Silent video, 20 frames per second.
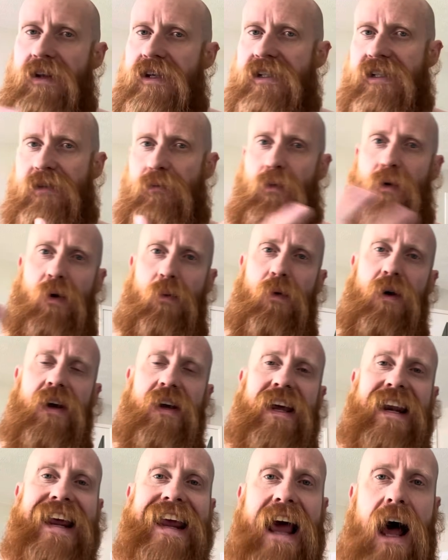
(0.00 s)
Where
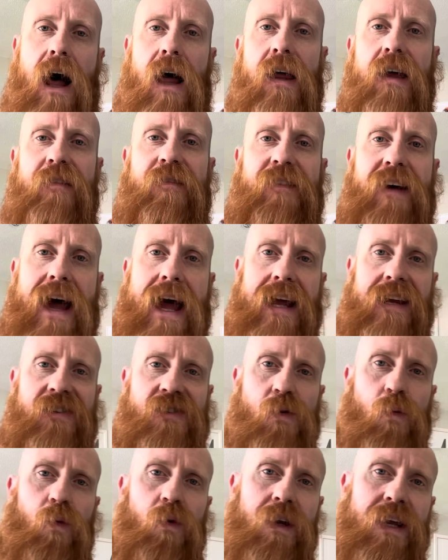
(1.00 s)
great
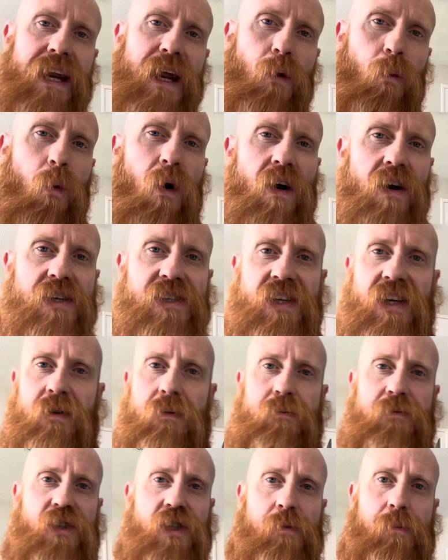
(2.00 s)
artifacts and great works
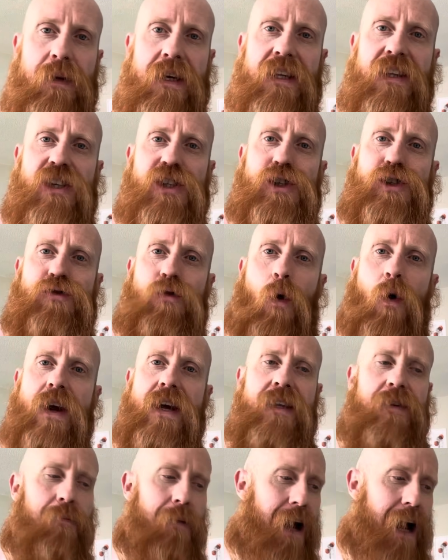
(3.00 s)
are just being
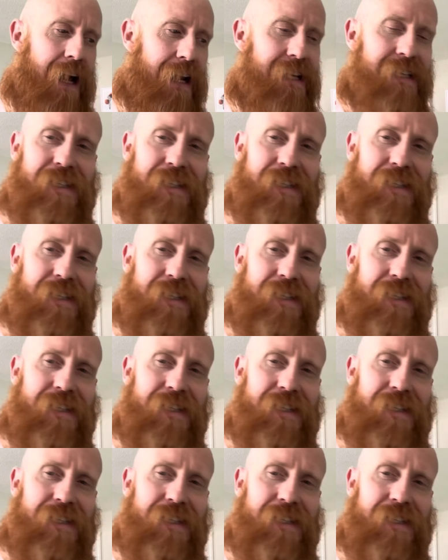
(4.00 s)
destroyed, man.